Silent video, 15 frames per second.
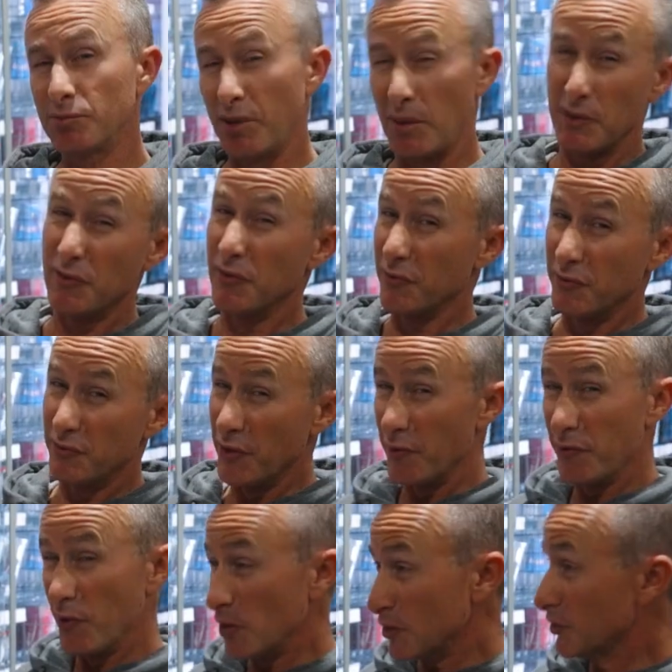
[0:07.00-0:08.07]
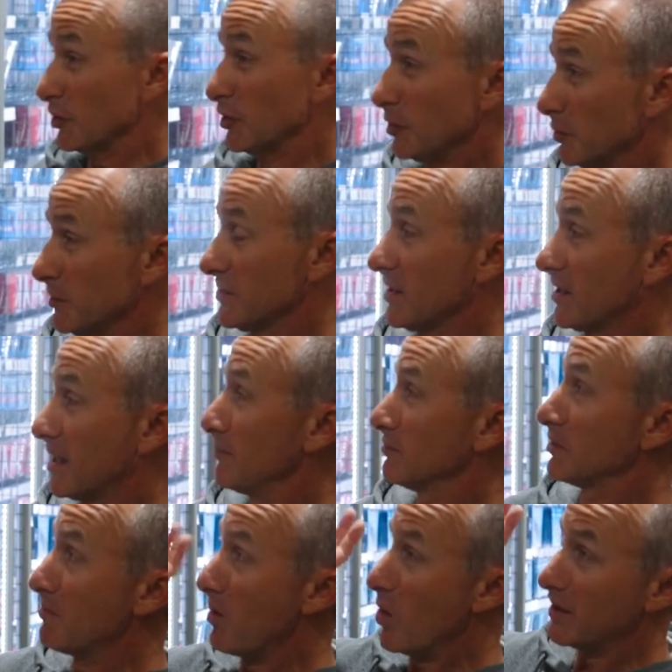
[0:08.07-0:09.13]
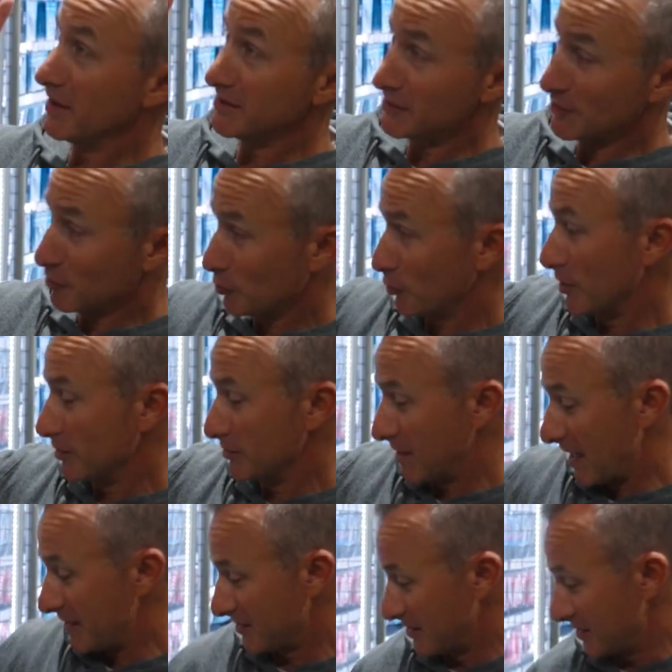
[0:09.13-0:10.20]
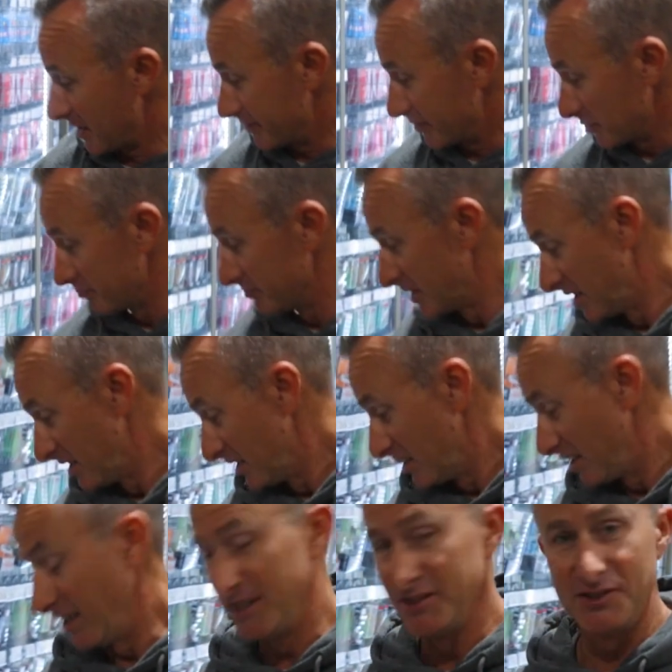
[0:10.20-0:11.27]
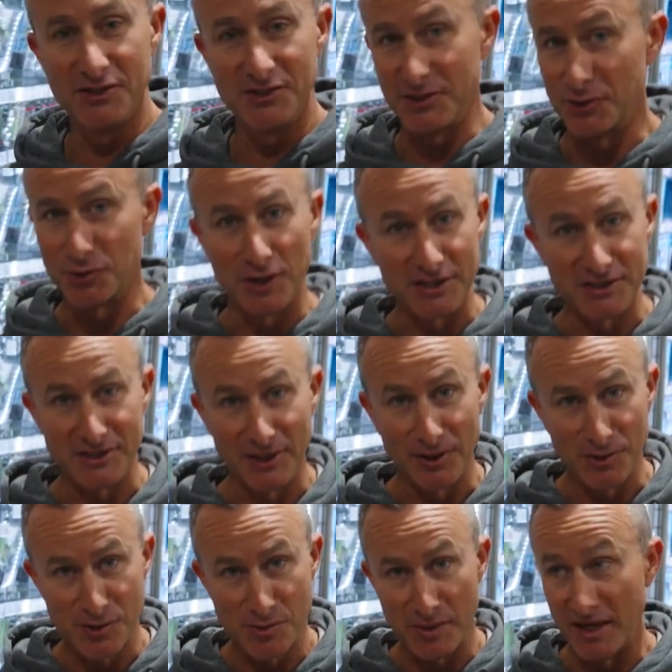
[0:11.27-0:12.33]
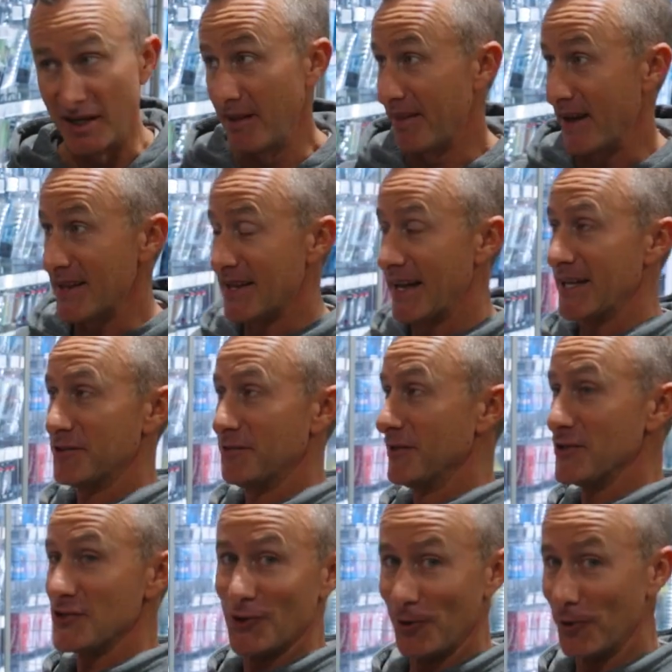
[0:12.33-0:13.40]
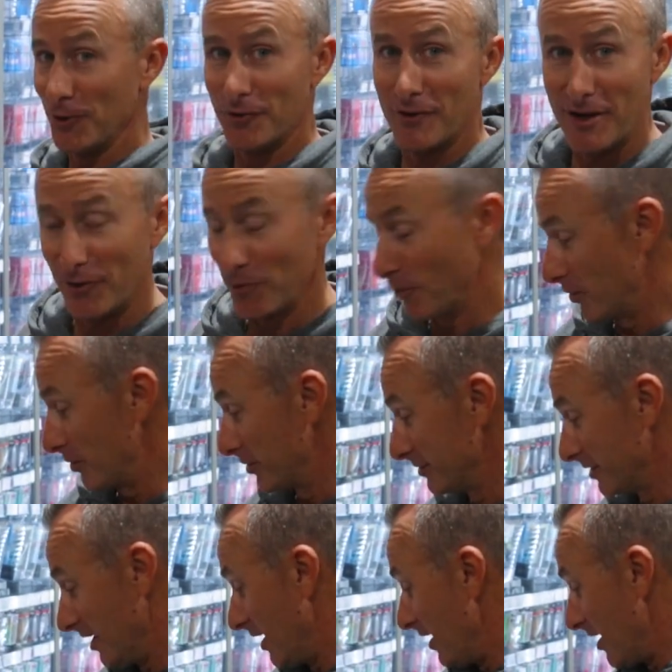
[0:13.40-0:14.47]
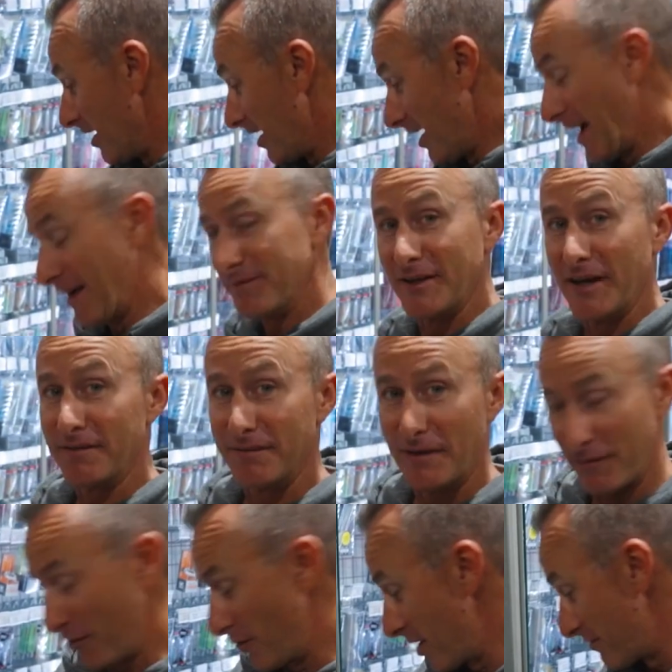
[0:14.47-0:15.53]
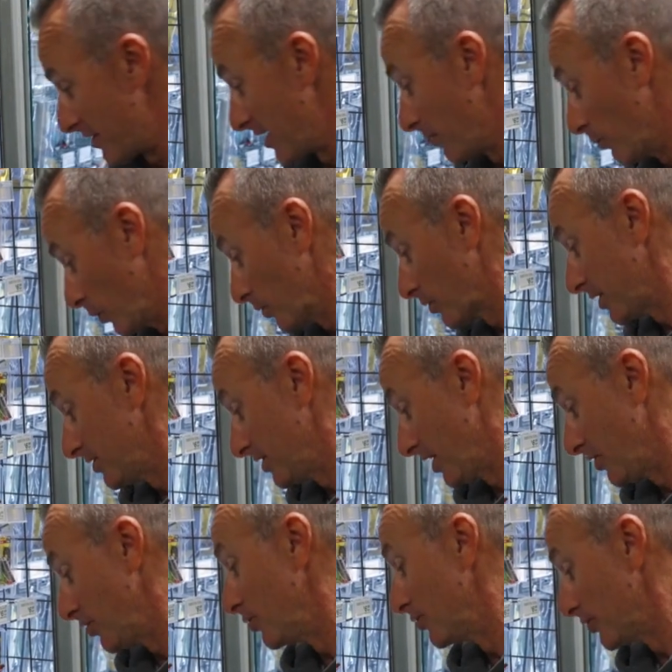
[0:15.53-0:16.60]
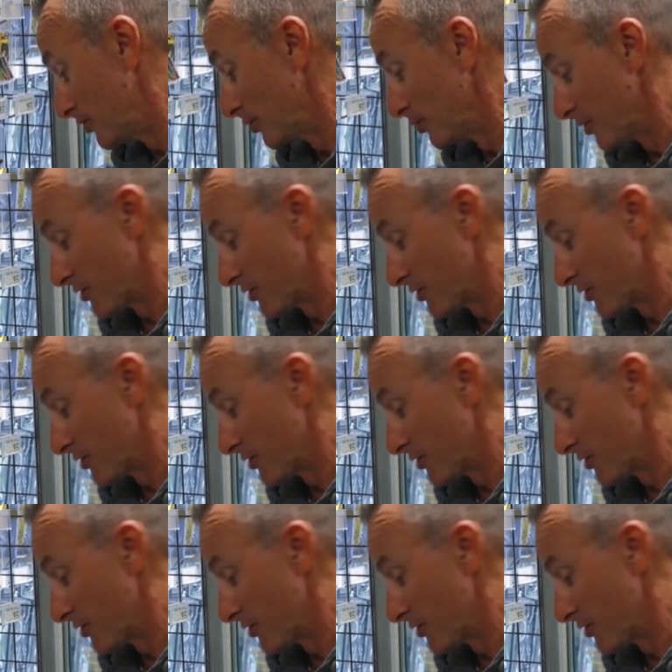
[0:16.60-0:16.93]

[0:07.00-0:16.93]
probably the first two lures that come to mind is the good old Tassie Devil and just a trusty old spinner. They catch fish all around the world, have done for forever, and will continue to do